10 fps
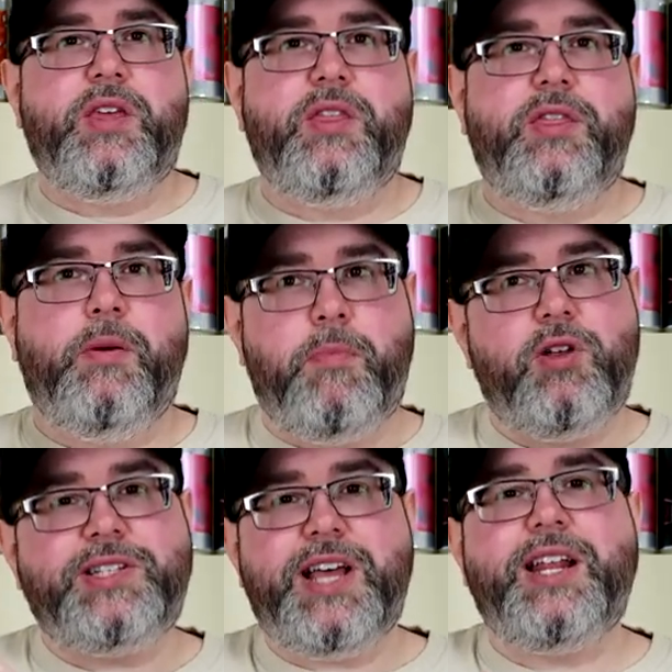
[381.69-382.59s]
the
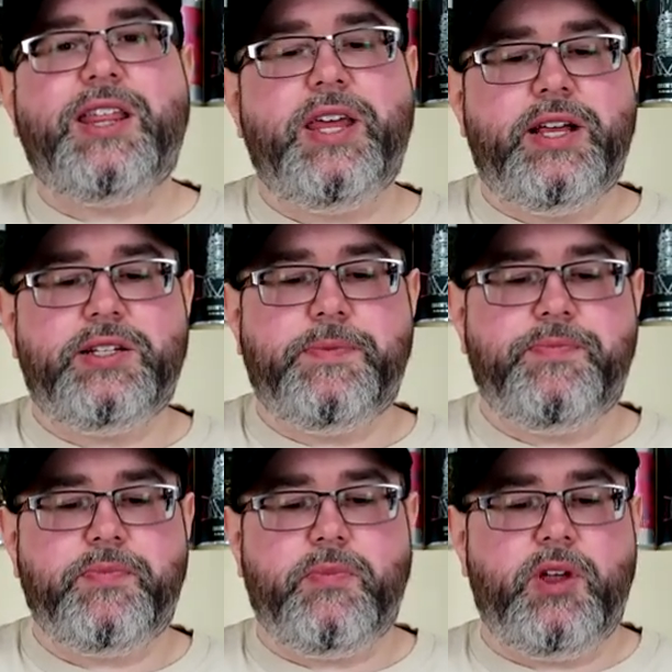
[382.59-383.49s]
malt side of things
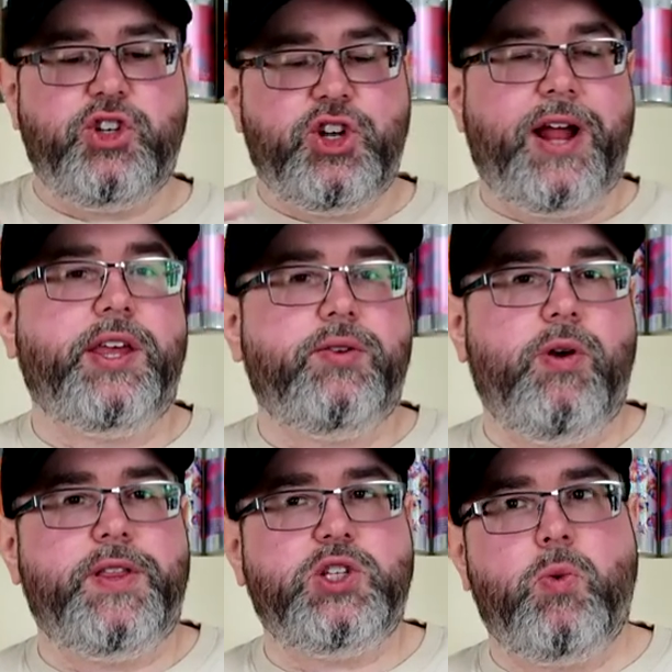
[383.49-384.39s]
shining through
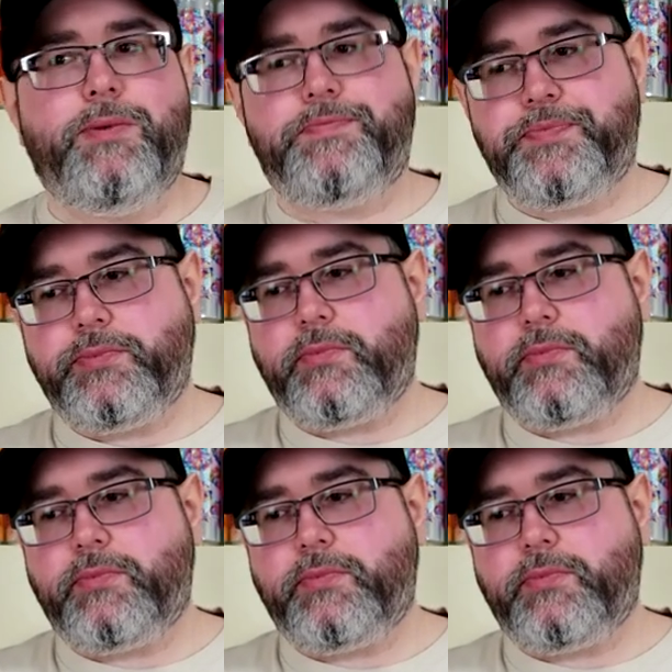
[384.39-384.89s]
on this one.